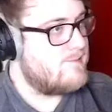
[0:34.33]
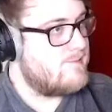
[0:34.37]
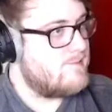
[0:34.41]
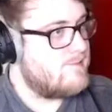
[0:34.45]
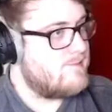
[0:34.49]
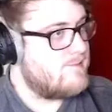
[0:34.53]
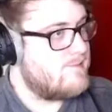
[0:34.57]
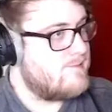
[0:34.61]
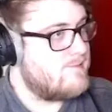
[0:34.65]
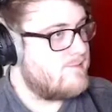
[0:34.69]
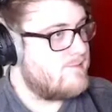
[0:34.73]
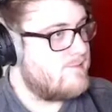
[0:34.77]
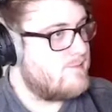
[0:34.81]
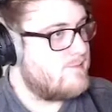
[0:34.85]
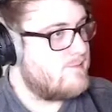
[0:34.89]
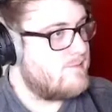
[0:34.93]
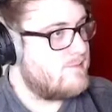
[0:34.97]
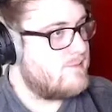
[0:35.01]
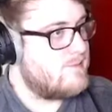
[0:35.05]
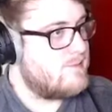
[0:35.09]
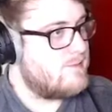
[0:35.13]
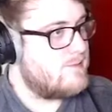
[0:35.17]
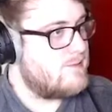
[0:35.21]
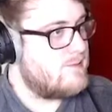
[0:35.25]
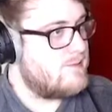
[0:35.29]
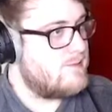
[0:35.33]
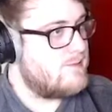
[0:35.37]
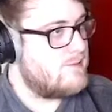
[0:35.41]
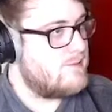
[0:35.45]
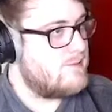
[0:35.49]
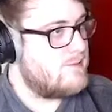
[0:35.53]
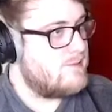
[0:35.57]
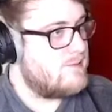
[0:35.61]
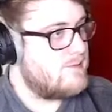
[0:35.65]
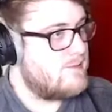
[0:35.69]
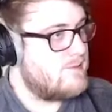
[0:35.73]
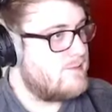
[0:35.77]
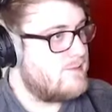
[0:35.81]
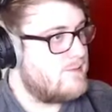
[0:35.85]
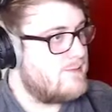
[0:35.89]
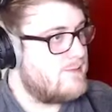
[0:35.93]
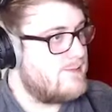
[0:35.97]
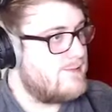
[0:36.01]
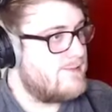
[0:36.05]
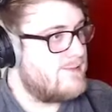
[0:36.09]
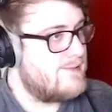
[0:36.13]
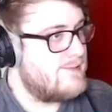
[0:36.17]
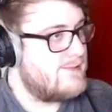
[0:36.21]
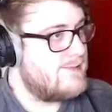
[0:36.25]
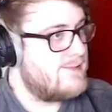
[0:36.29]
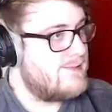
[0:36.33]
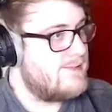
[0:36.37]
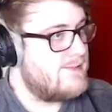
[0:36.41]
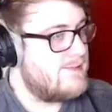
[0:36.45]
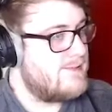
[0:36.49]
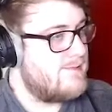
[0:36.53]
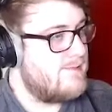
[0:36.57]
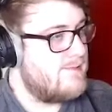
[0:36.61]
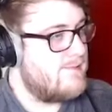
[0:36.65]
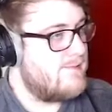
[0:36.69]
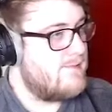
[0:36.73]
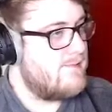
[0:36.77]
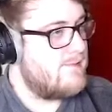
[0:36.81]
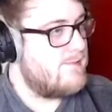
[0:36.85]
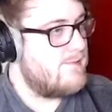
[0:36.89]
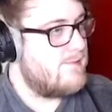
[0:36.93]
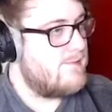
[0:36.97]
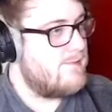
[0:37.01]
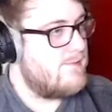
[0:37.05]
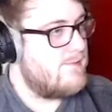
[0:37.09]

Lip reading: The person shown says nothing.